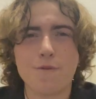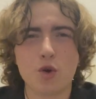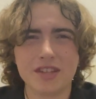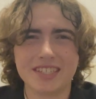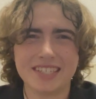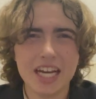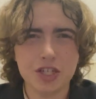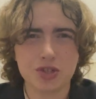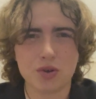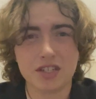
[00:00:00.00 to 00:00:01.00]
For this next
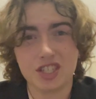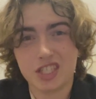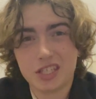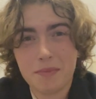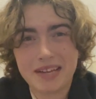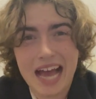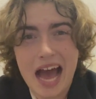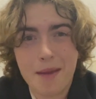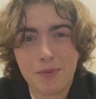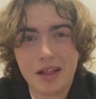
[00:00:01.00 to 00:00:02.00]
short, it's just some
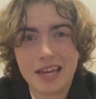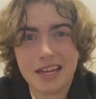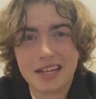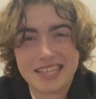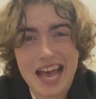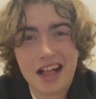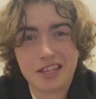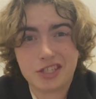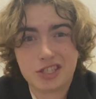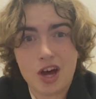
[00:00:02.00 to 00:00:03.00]
guy playing an
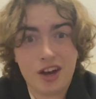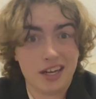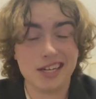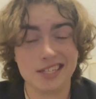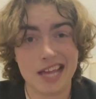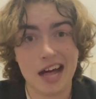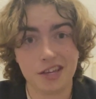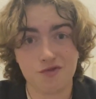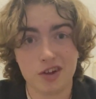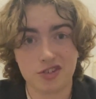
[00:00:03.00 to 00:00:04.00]
Italian song in an
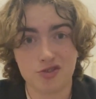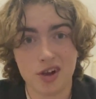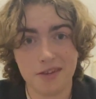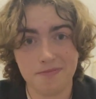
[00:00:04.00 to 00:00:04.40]
Italian restaurant.